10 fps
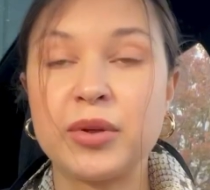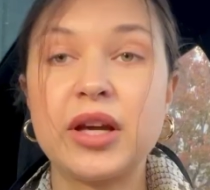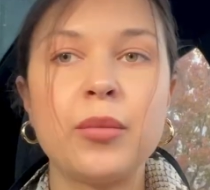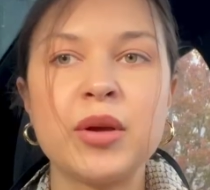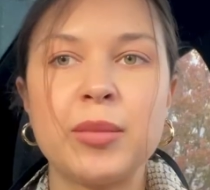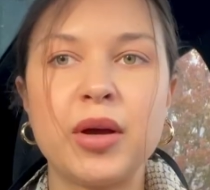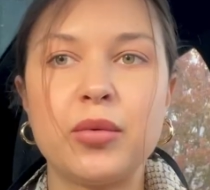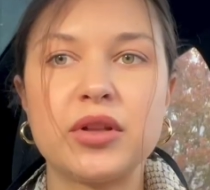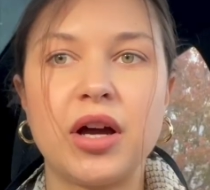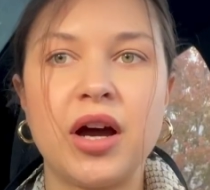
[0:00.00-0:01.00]
coming back,
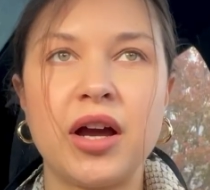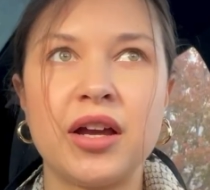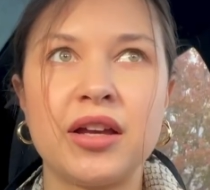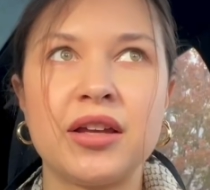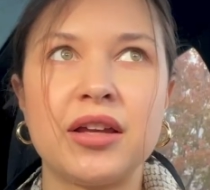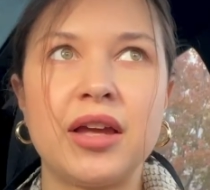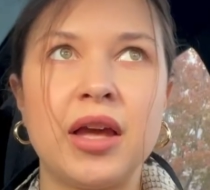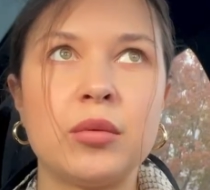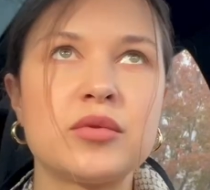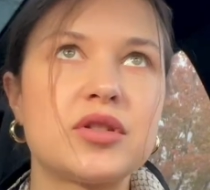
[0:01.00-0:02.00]
what I
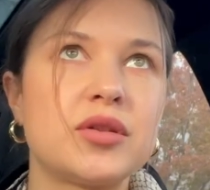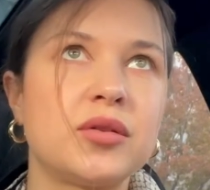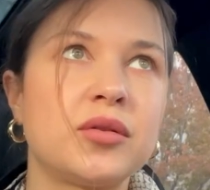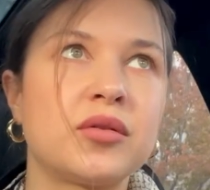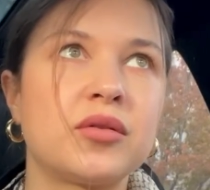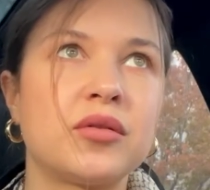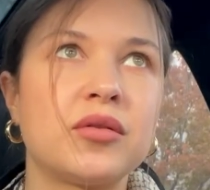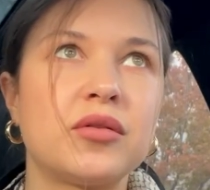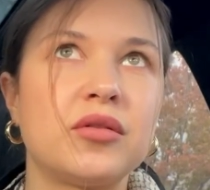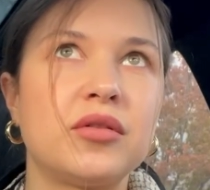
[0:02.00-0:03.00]
came to
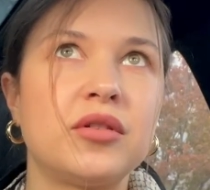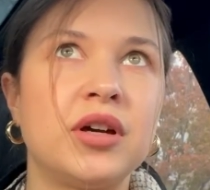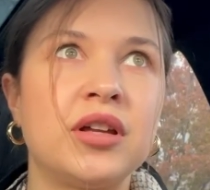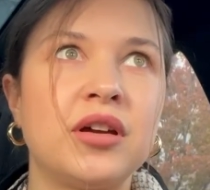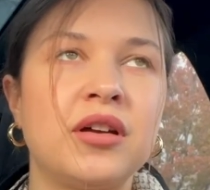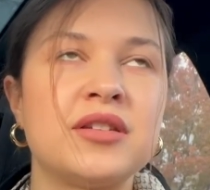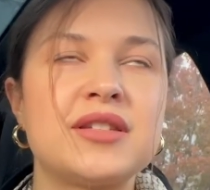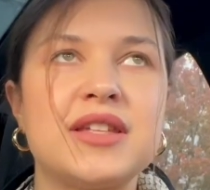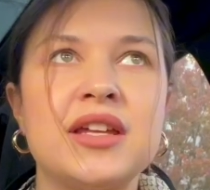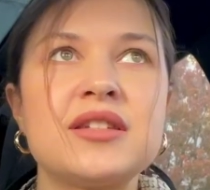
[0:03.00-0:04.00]

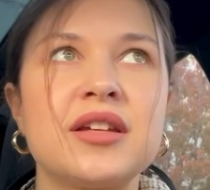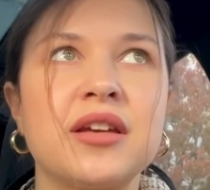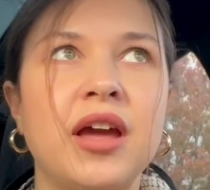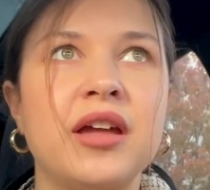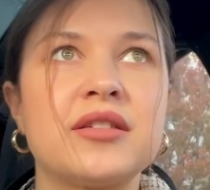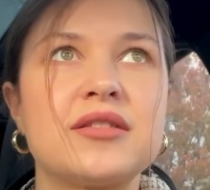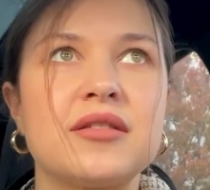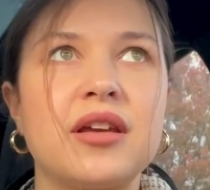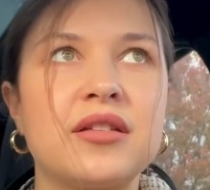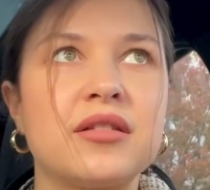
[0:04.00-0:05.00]
understanding, and
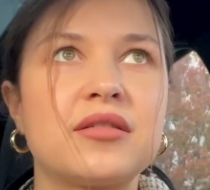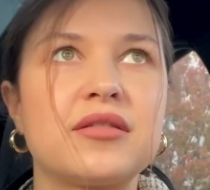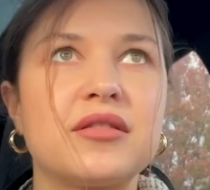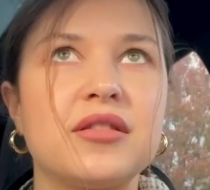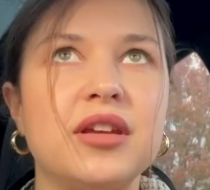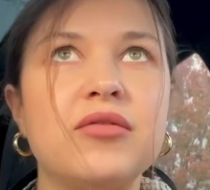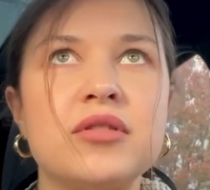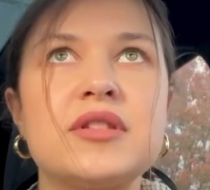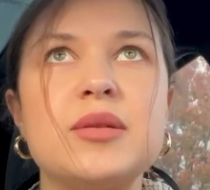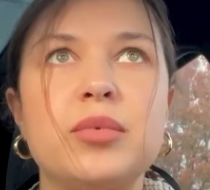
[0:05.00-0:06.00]
that
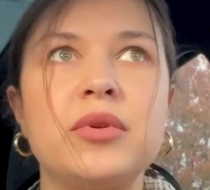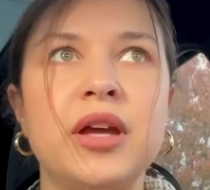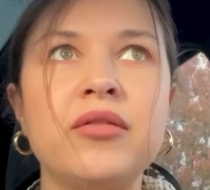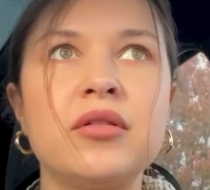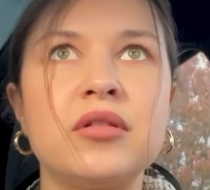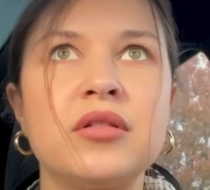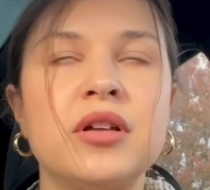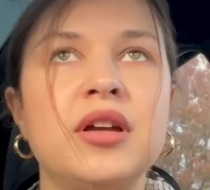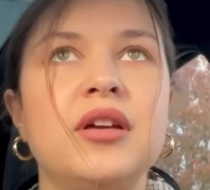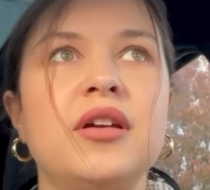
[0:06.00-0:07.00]
even deeper level
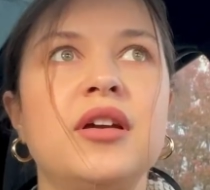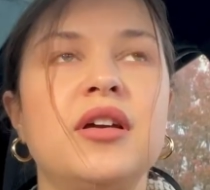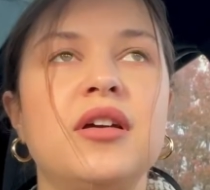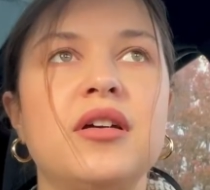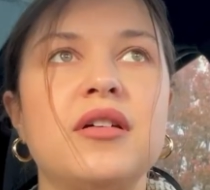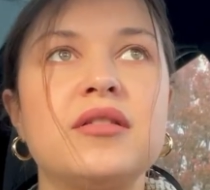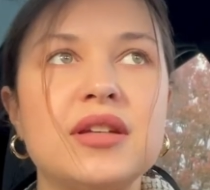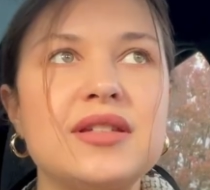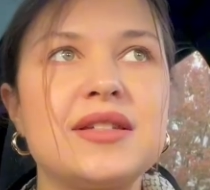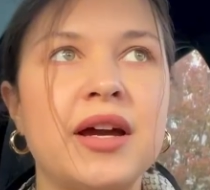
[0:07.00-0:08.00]

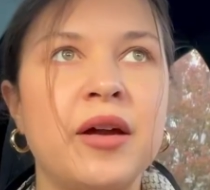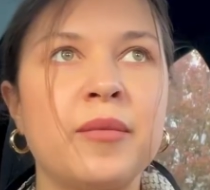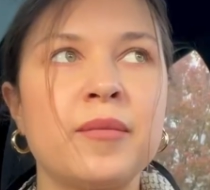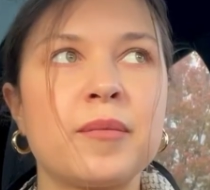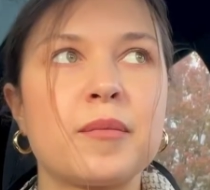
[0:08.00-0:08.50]
this time,